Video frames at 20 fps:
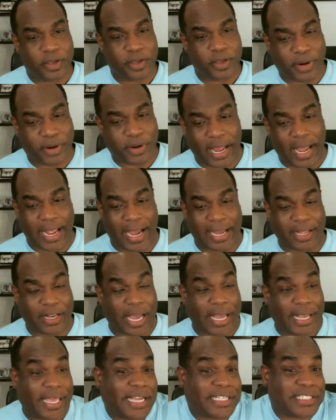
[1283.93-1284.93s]
But
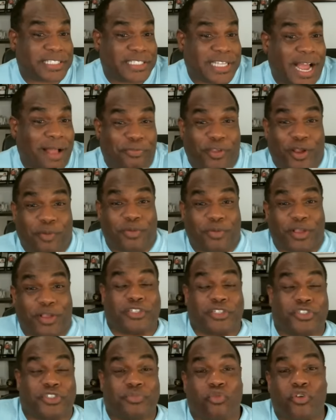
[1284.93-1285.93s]
I can't stop there
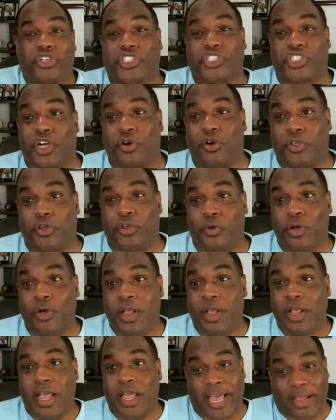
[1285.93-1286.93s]
because there's more to show
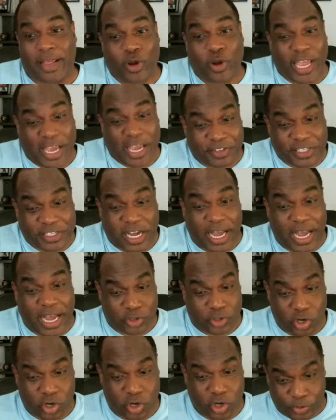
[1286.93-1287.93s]
you. And we have time,
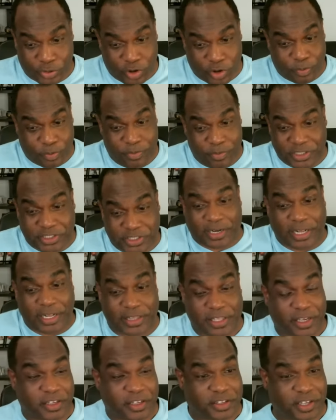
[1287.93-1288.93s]
Charles. With your permission, I'd like
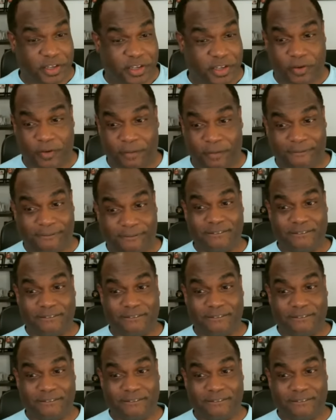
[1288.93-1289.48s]
to continue.